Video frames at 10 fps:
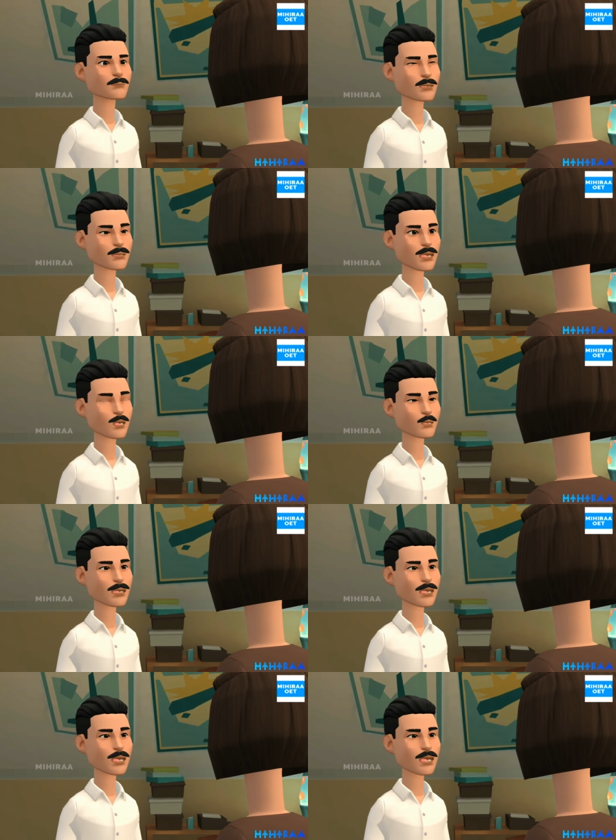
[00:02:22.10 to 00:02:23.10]
As a
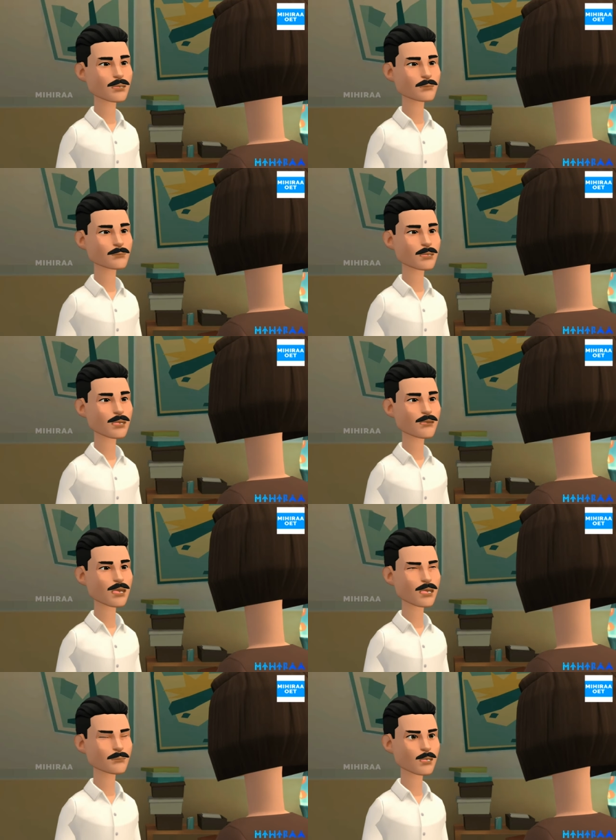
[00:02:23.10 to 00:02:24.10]
nursing aide, I have
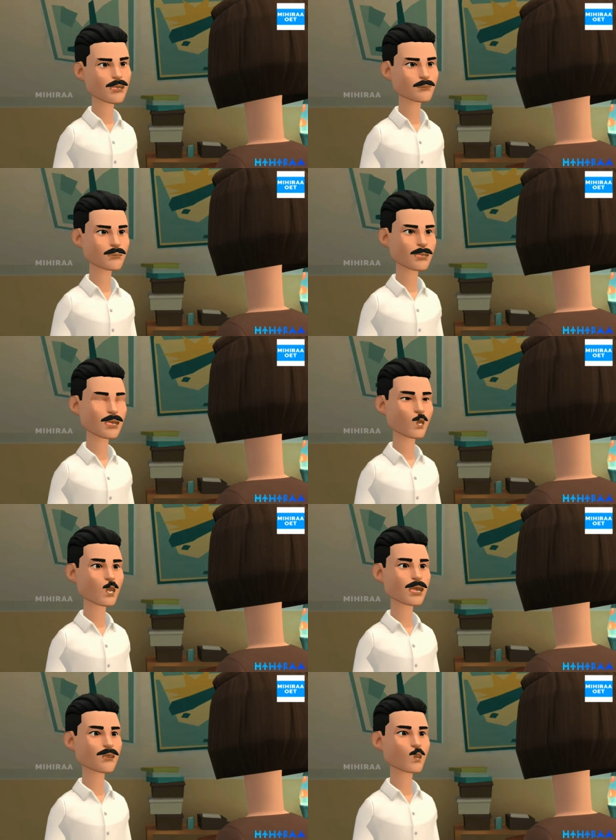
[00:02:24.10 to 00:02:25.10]
a number of people to
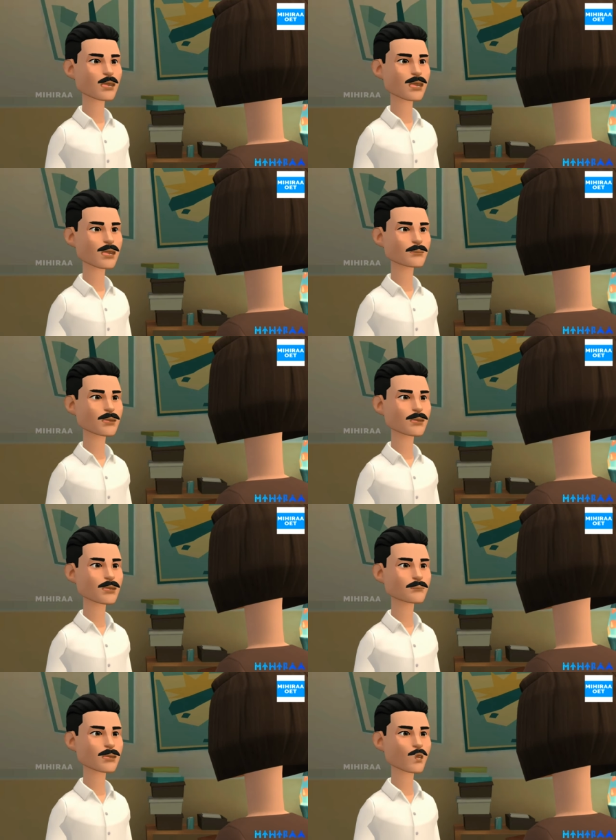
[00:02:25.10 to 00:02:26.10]
care for daily, and
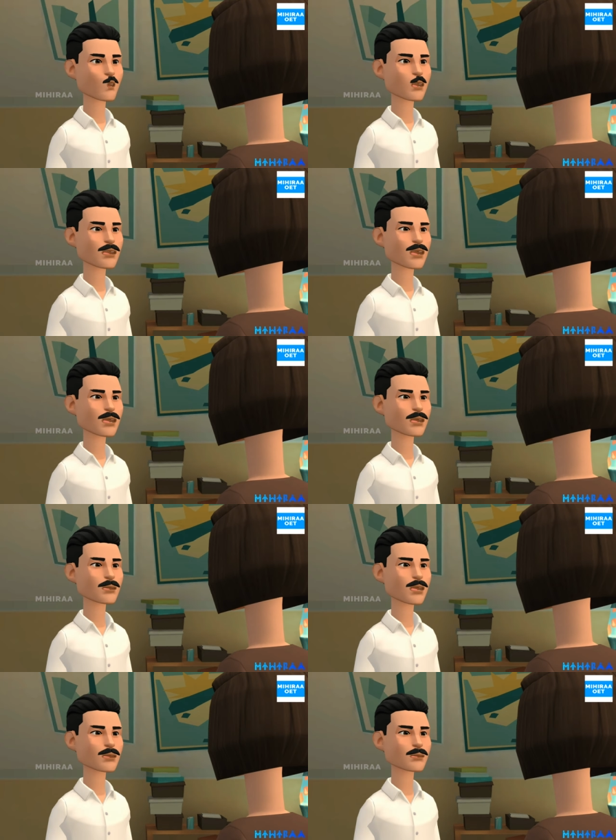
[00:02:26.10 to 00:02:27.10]
time is often of the
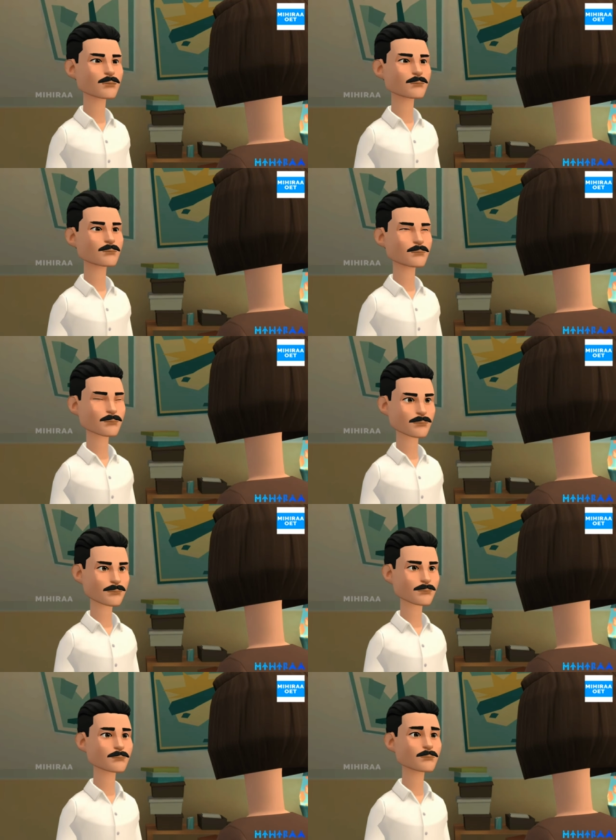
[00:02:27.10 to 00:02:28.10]
essence.
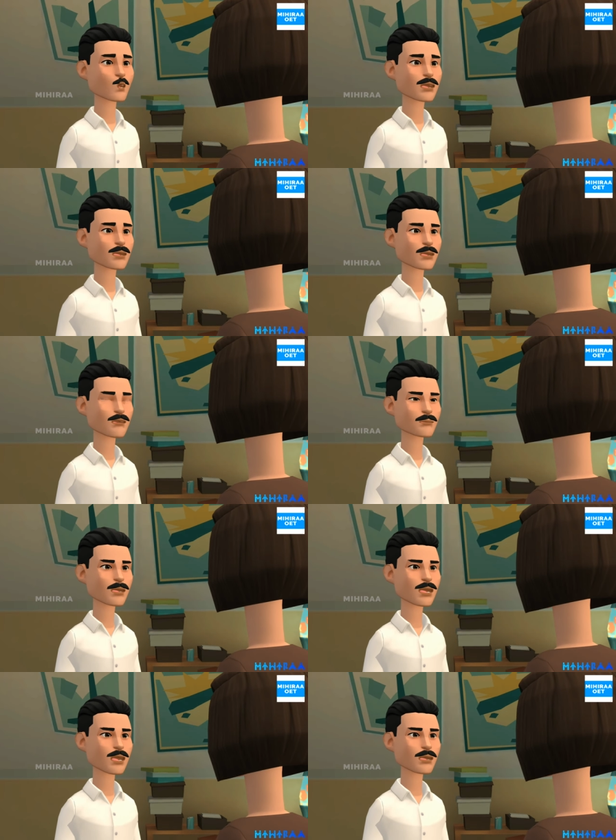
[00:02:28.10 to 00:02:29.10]
When I have a
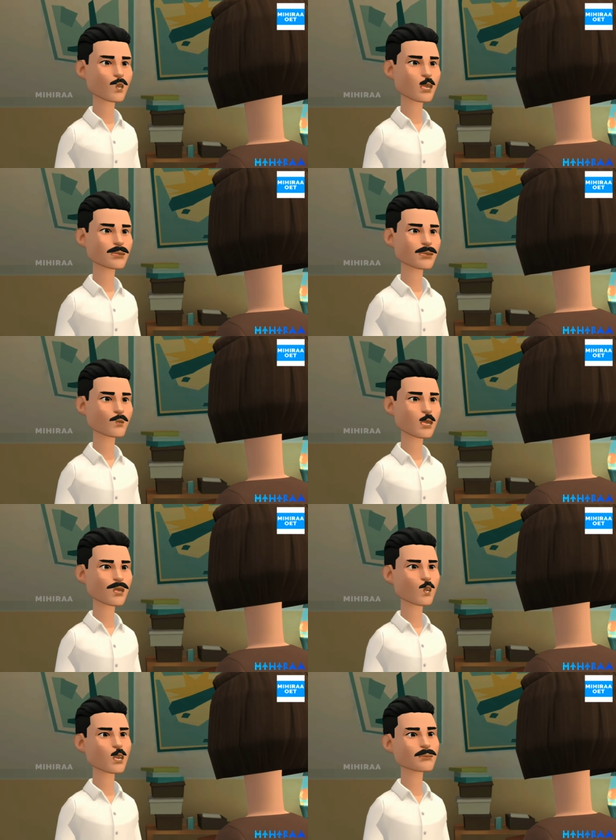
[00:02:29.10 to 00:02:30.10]
patient who has no one
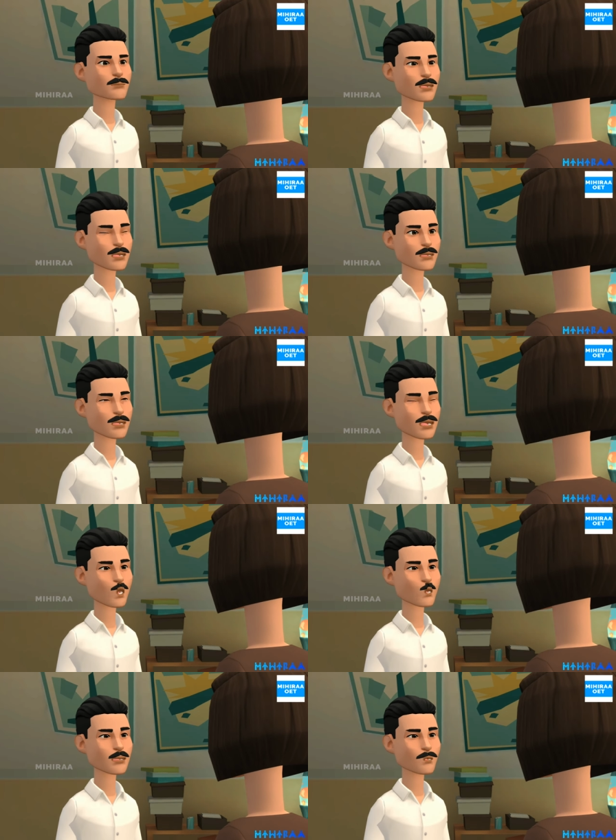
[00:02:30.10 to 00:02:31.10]
to come by and
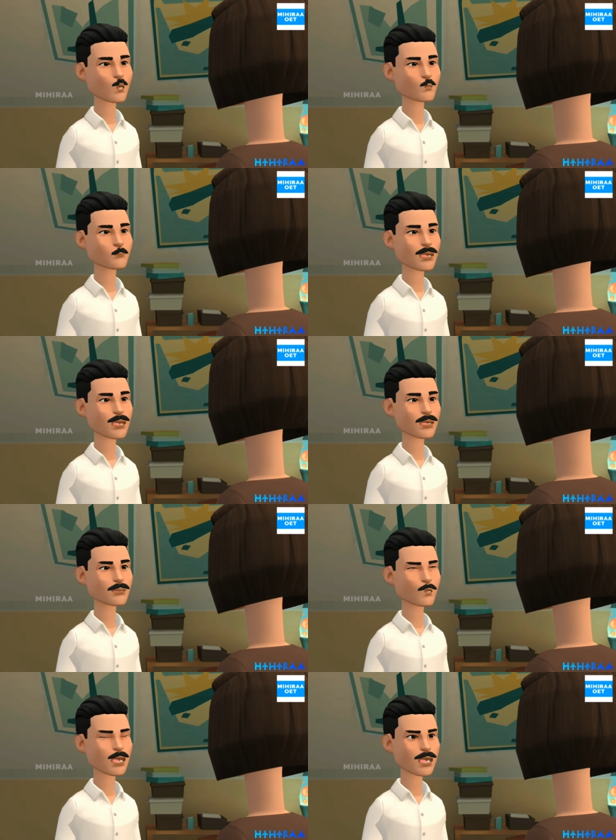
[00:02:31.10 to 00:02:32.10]
check on him or spend
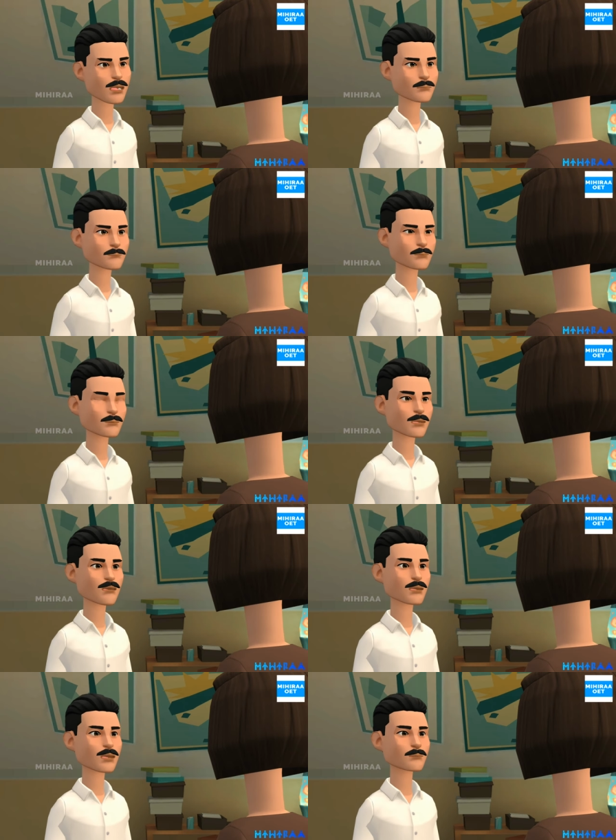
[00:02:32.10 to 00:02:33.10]
time with him, I
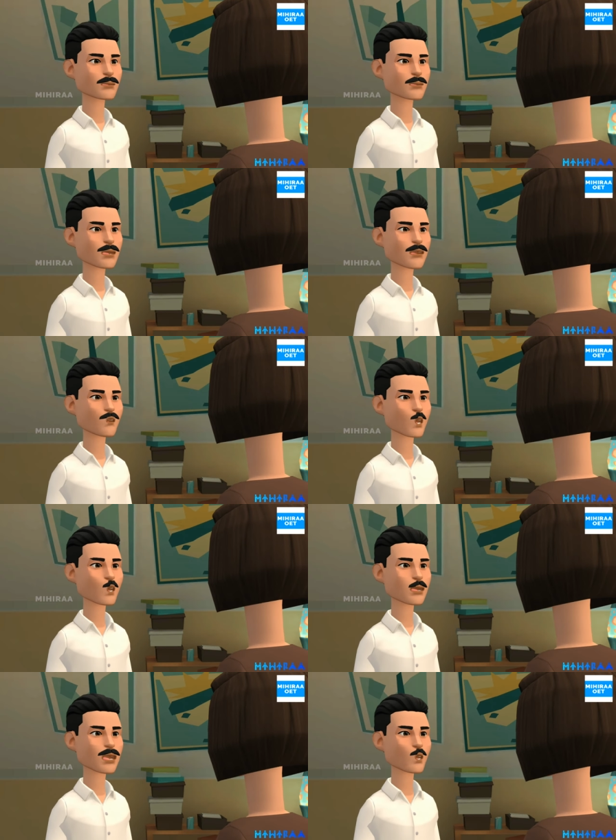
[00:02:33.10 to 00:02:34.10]
find myself
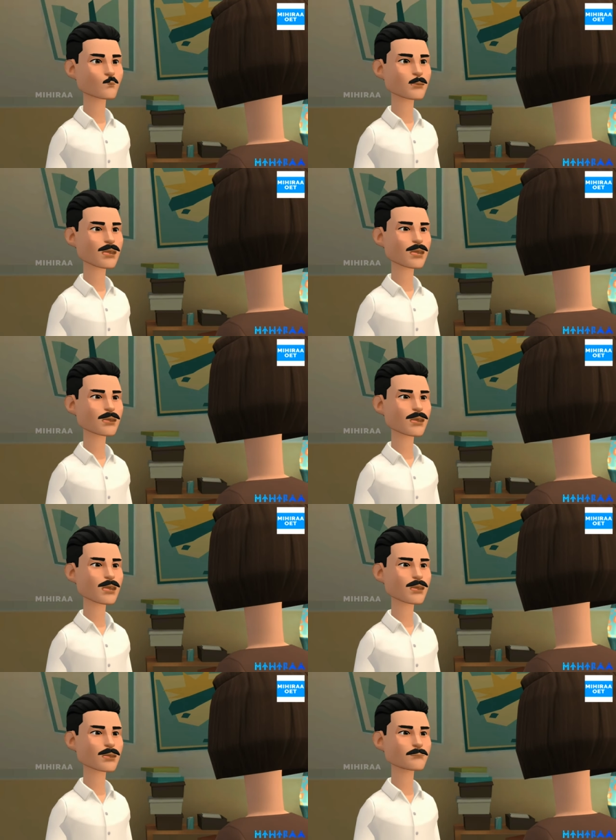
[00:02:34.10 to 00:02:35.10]
wanting to spend
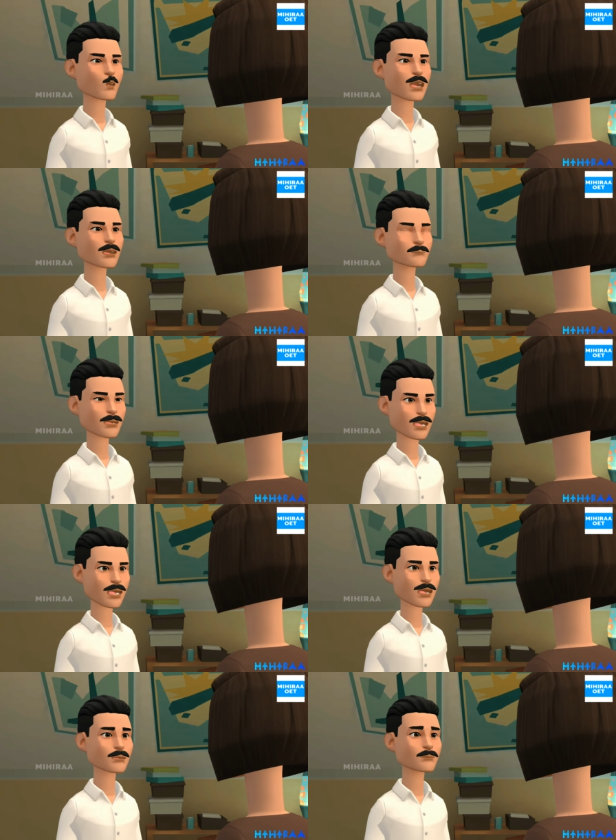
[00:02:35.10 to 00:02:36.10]
extra time with that
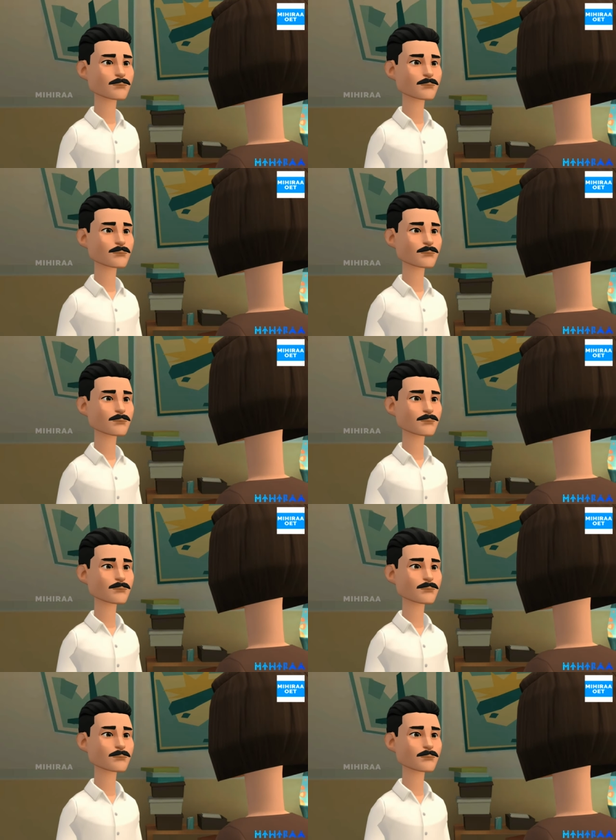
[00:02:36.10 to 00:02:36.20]
patient.